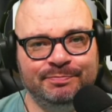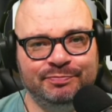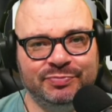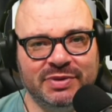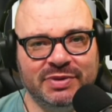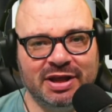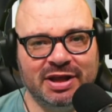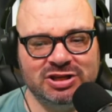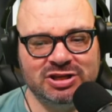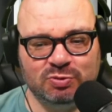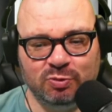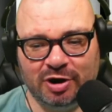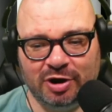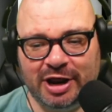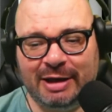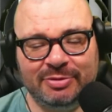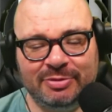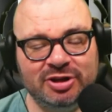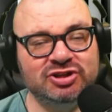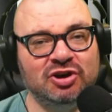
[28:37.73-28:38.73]
It's what
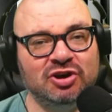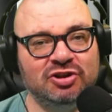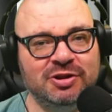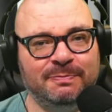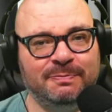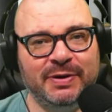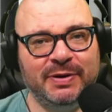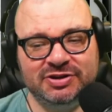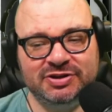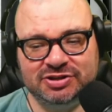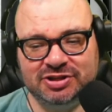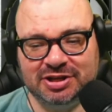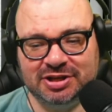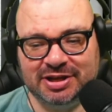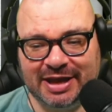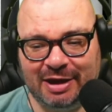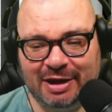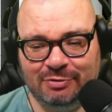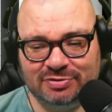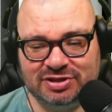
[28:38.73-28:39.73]
happens on the pitch that
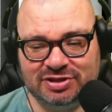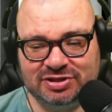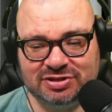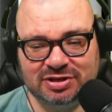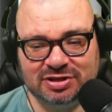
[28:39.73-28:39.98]
counts.